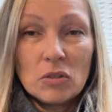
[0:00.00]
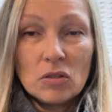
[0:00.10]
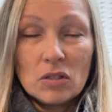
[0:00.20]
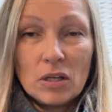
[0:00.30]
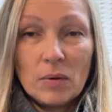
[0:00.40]
to
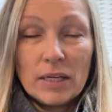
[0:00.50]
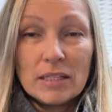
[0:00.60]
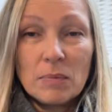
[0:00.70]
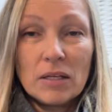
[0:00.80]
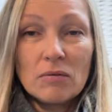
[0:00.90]
do sewing.
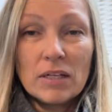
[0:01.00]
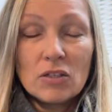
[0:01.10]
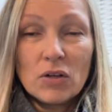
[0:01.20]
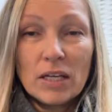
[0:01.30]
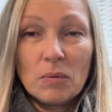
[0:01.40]
It's been a really
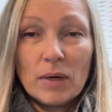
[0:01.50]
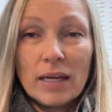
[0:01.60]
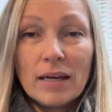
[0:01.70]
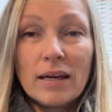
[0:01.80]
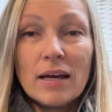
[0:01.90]
tricky
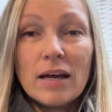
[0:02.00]
week.